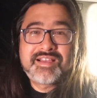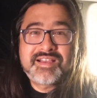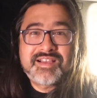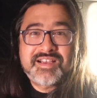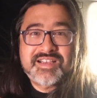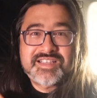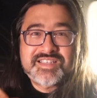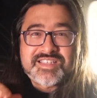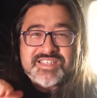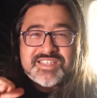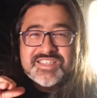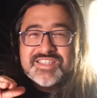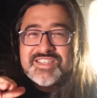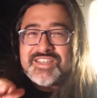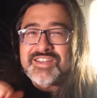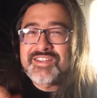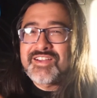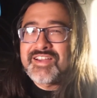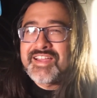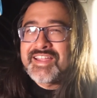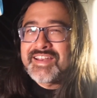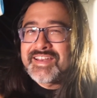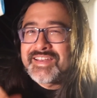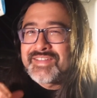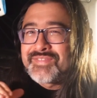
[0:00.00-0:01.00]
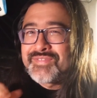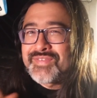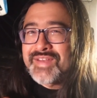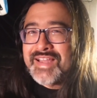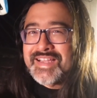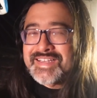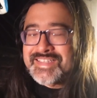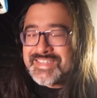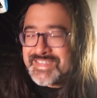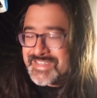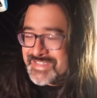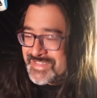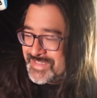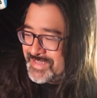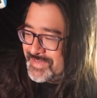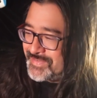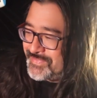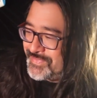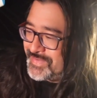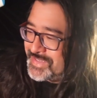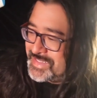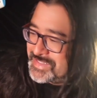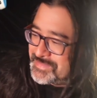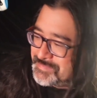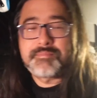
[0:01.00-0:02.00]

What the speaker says: a slightly flatter surface.